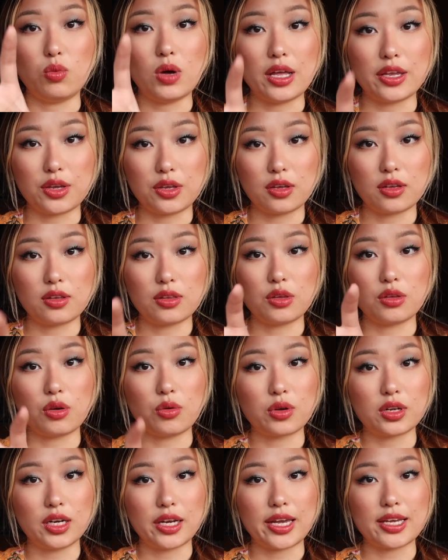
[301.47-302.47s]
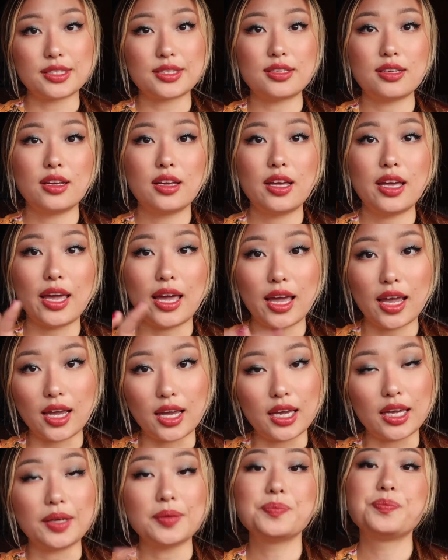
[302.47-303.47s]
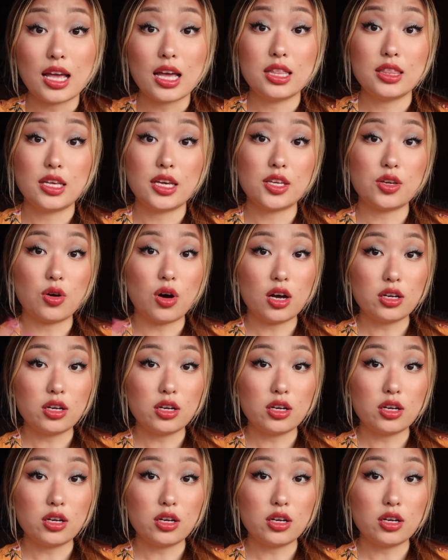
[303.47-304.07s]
one nucleus, A. And then you